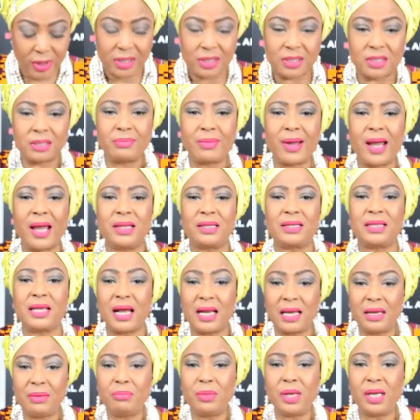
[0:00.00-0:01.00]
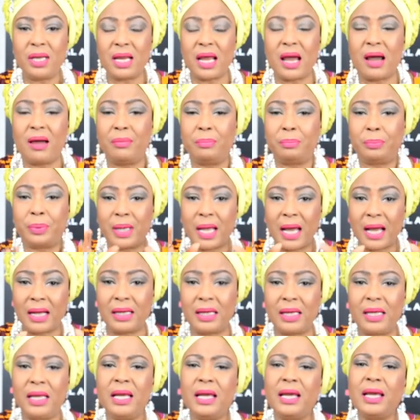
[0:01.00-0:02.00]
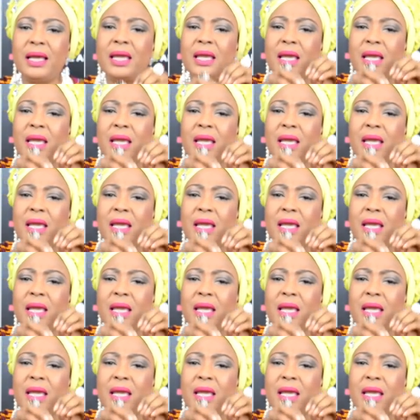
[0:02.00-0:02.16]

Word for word: is telling me now blankly,